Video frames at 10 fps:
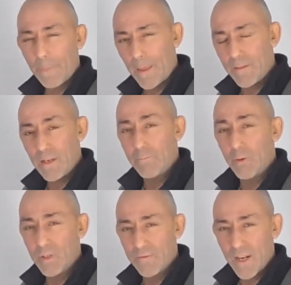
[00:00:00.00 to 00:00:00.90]
and they
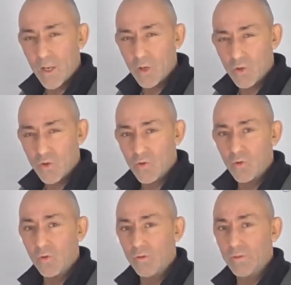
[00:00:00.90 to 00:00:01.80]
impose a very
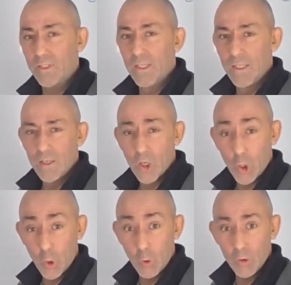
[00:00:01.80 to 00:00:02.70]
controlled,
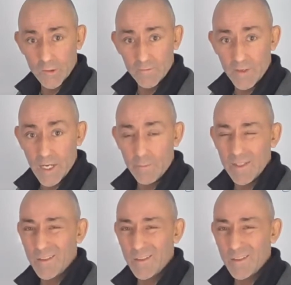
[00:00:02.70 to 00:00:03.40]
cold environment.